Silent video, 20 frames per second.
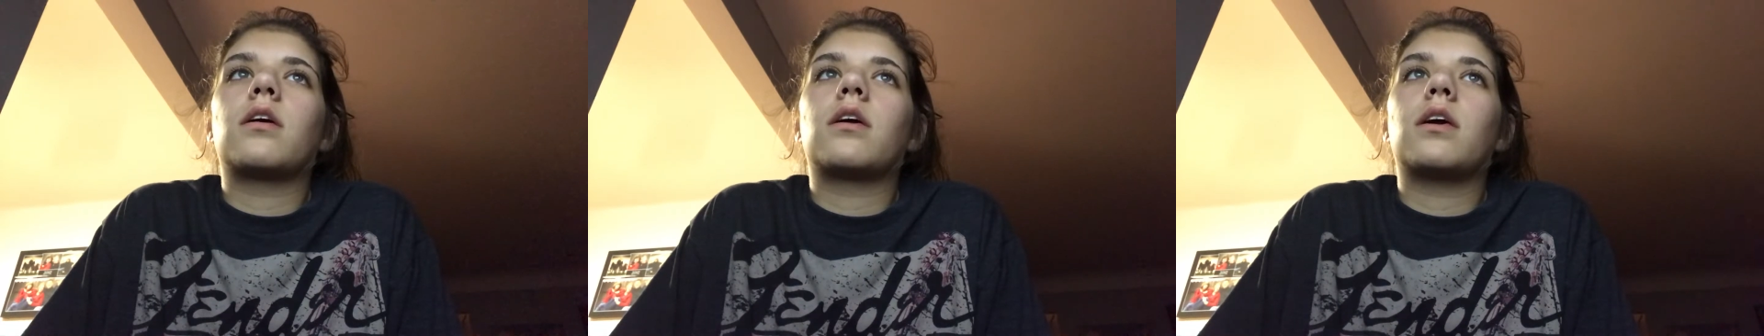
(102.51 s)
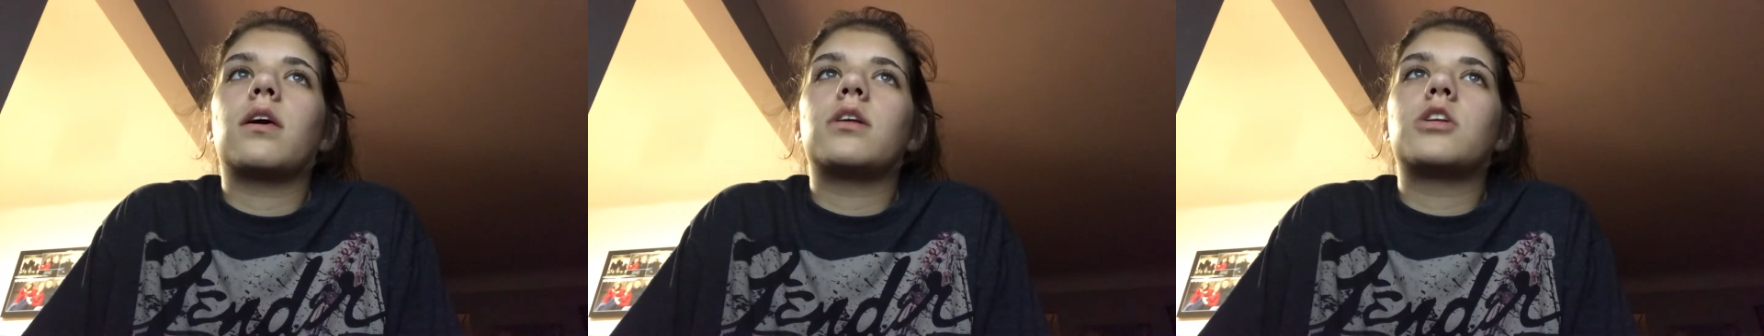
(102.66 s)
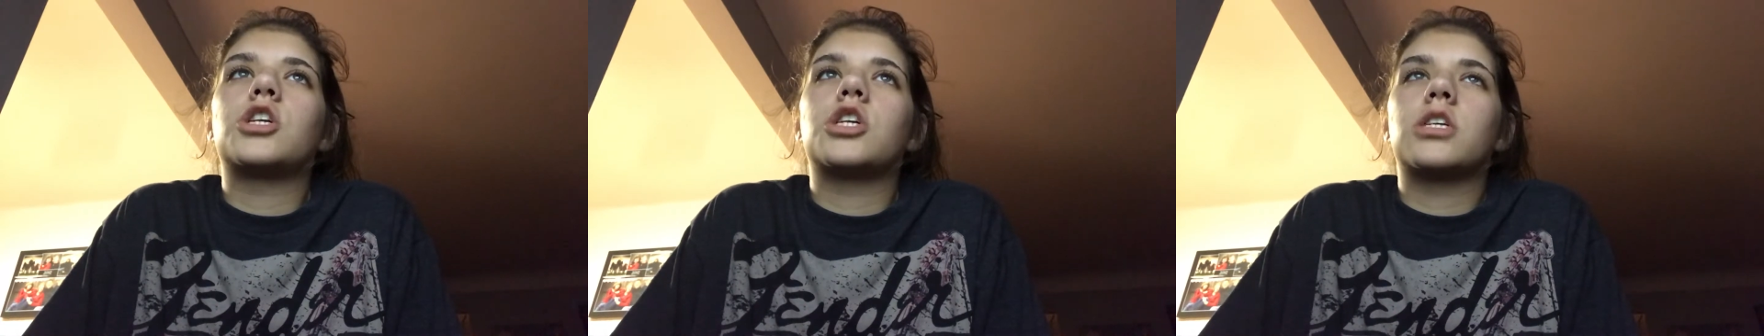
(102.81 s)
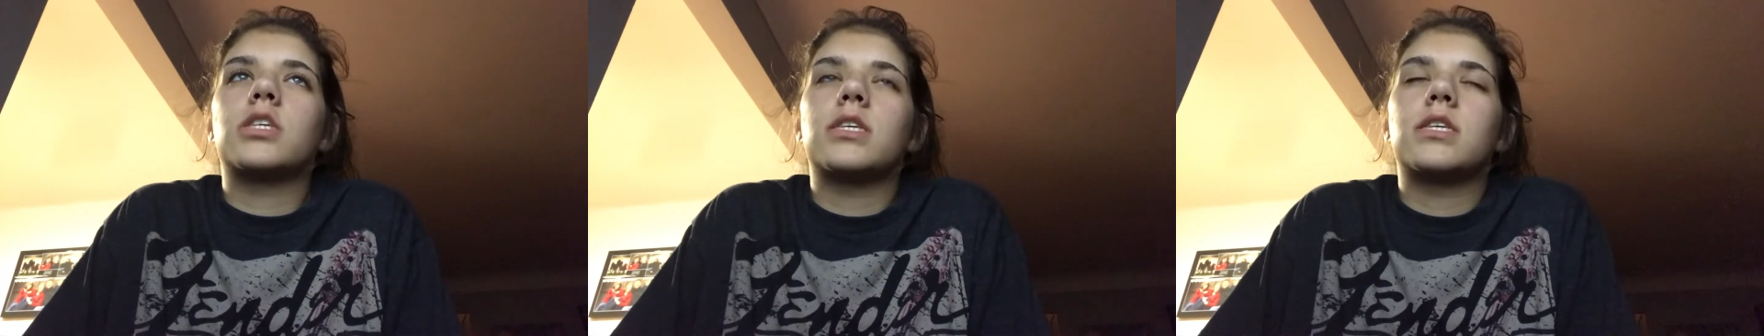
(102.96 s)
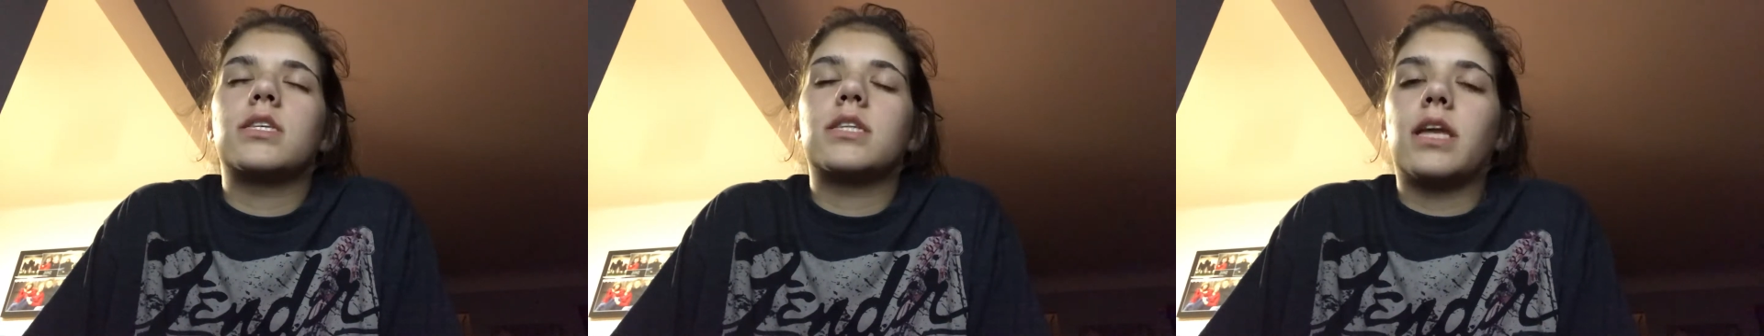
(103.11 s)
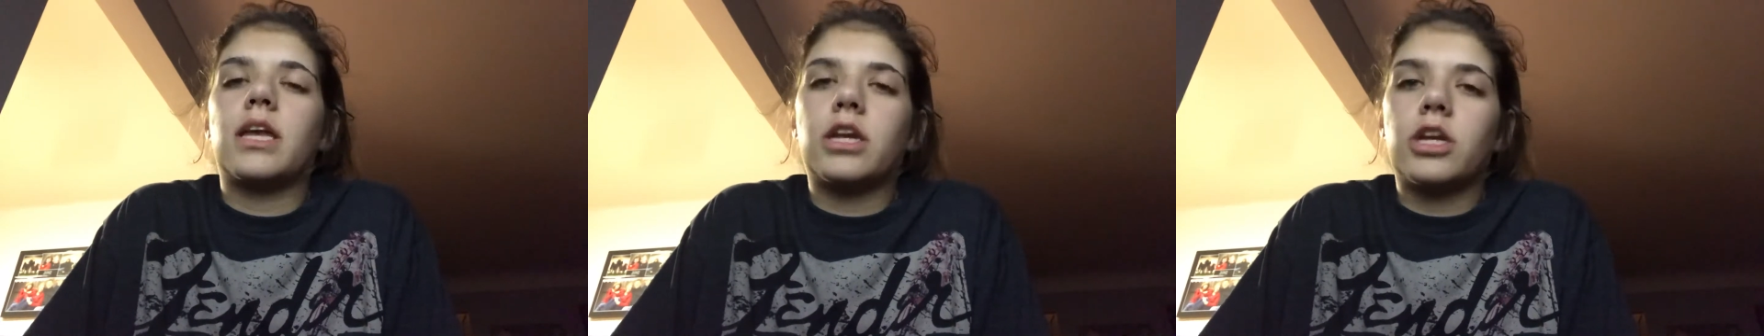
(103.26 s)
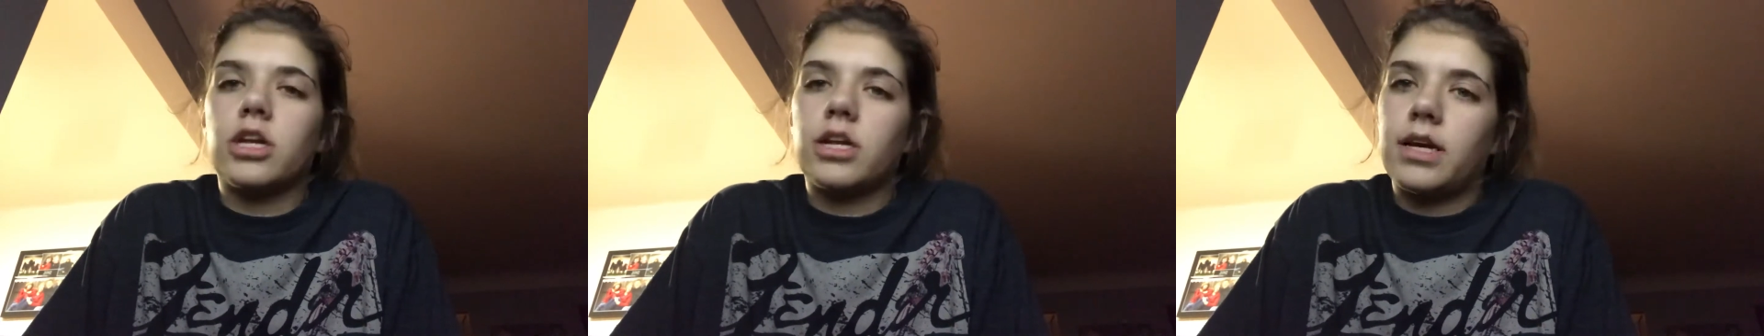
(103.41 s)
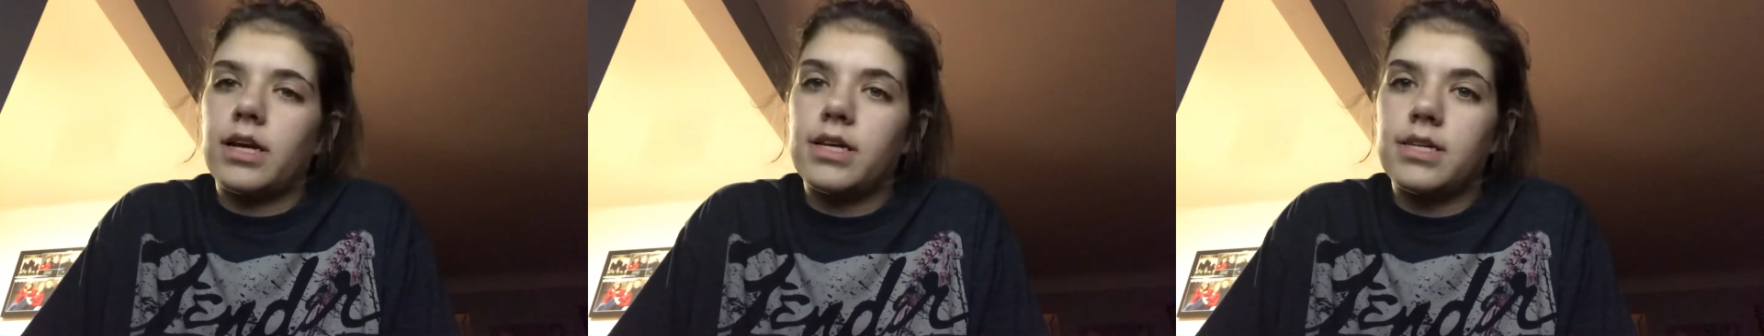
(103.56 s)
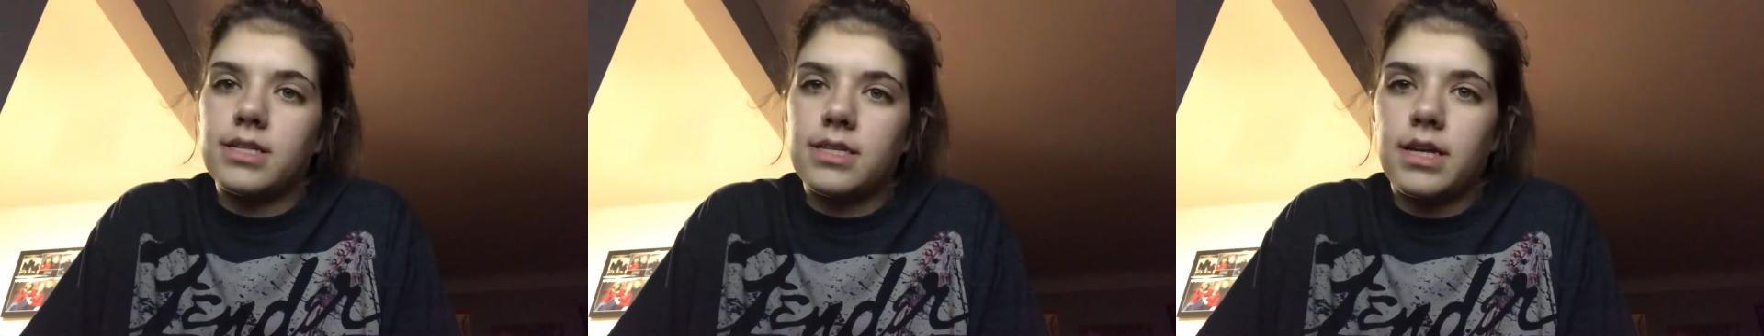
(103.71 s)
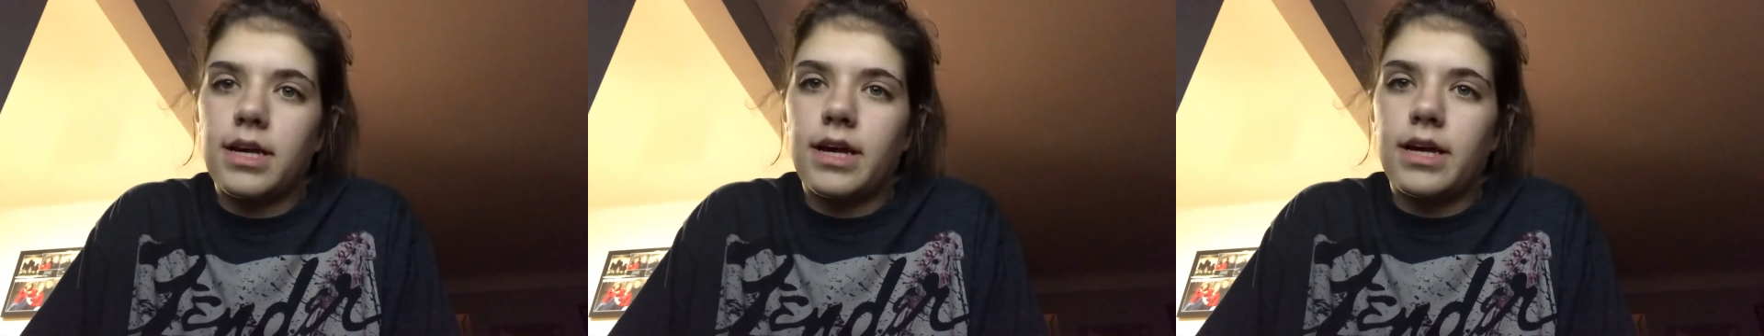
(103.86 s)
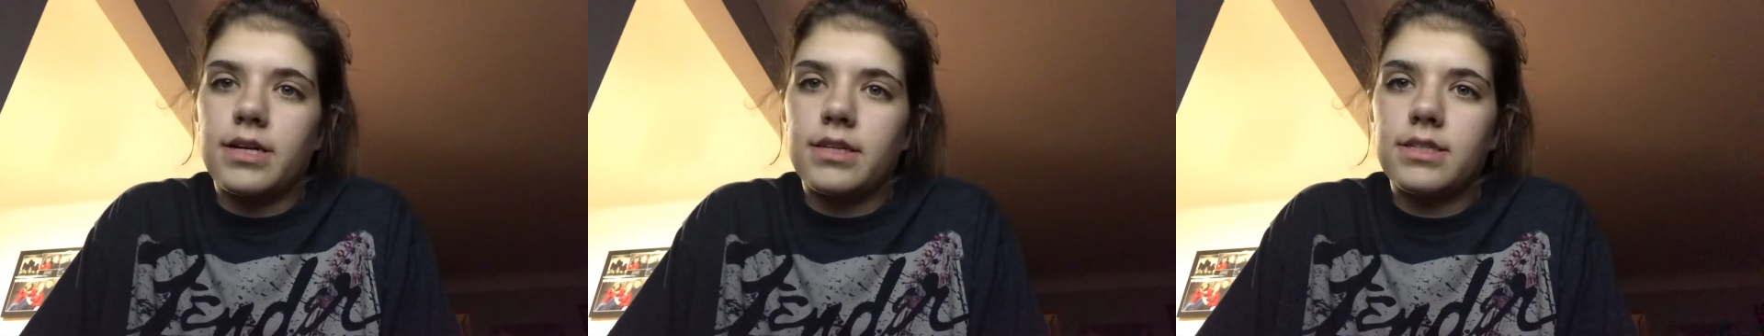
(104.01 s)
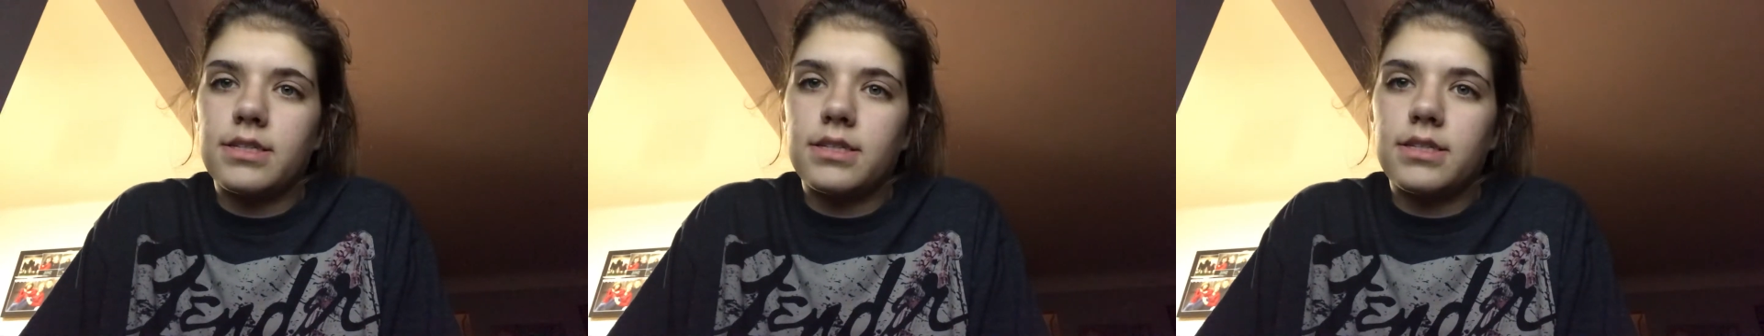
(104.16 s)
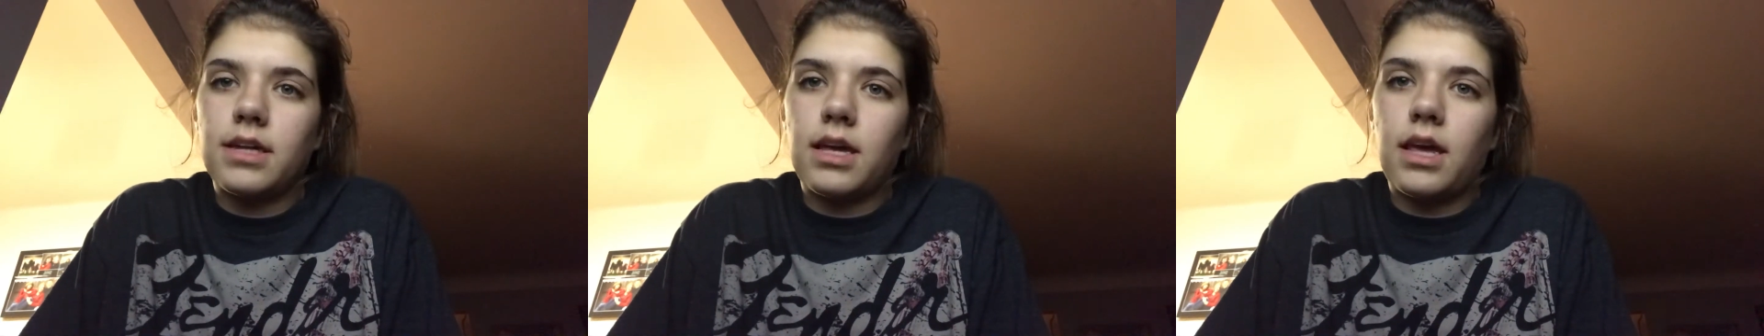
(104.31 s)
it's just a standardized
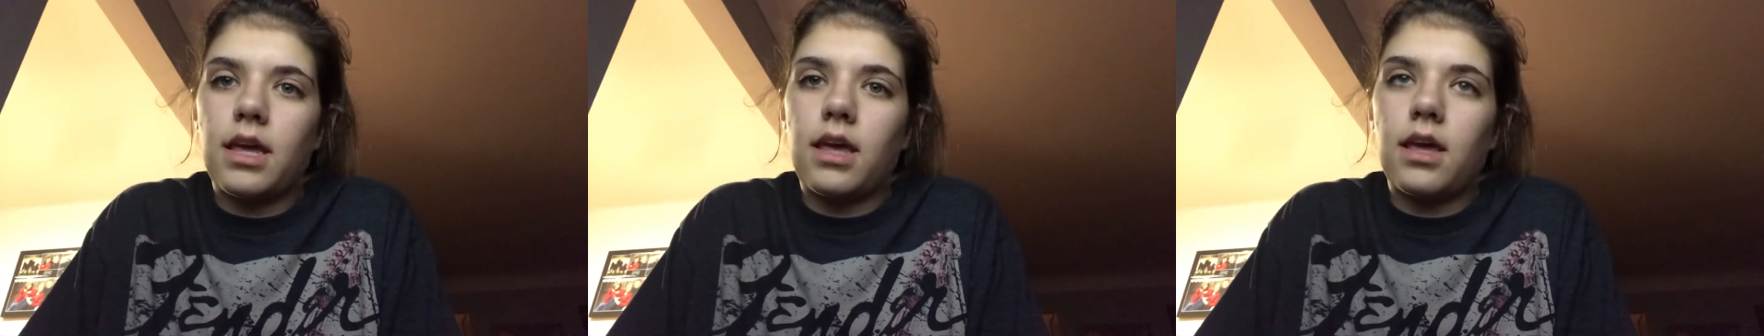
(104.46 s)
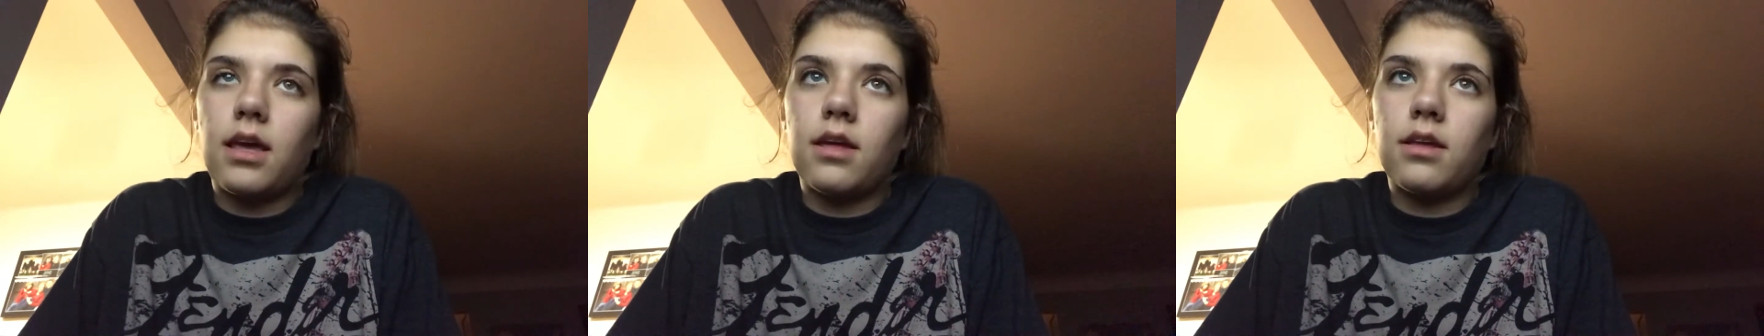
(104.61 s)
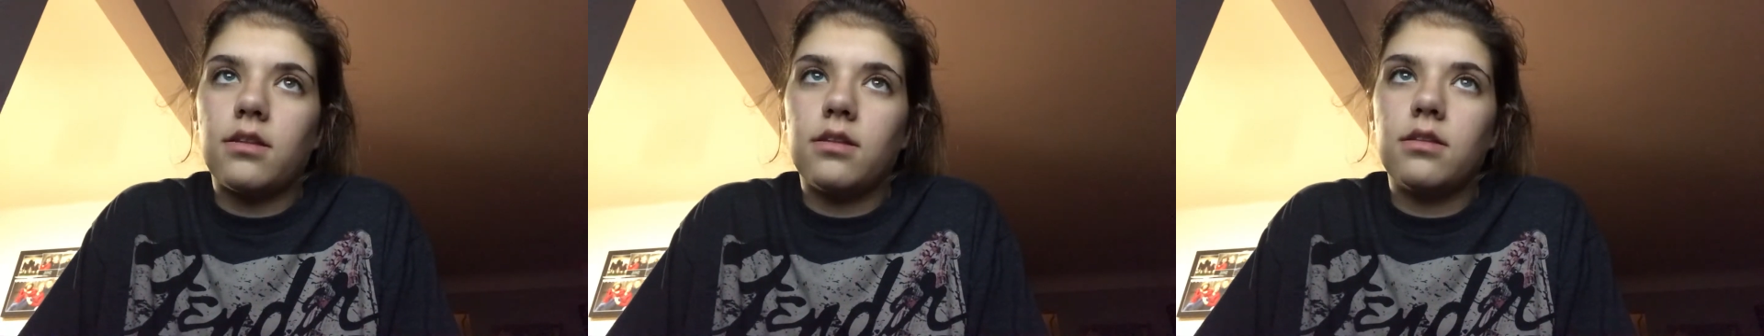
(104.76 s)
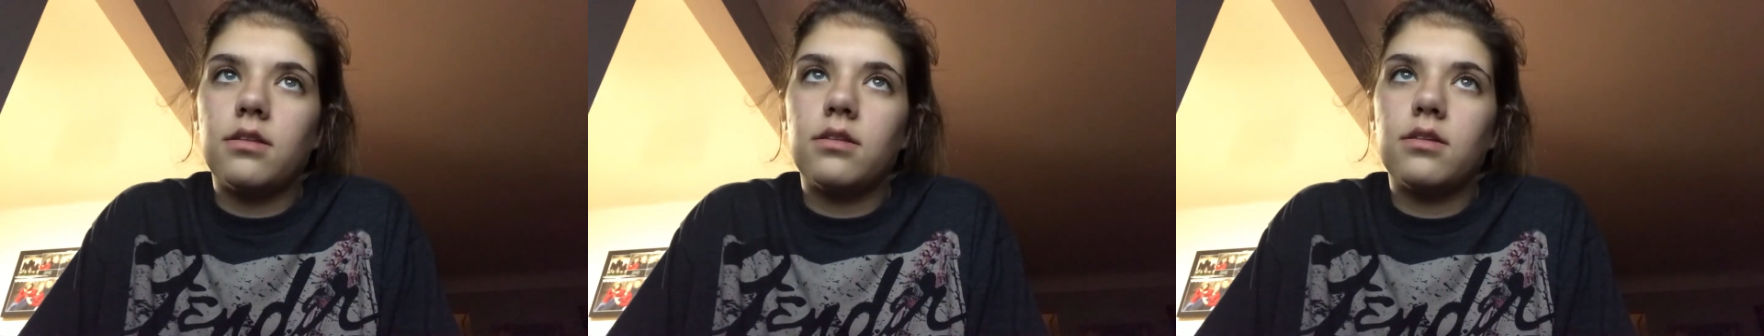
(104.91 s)
test and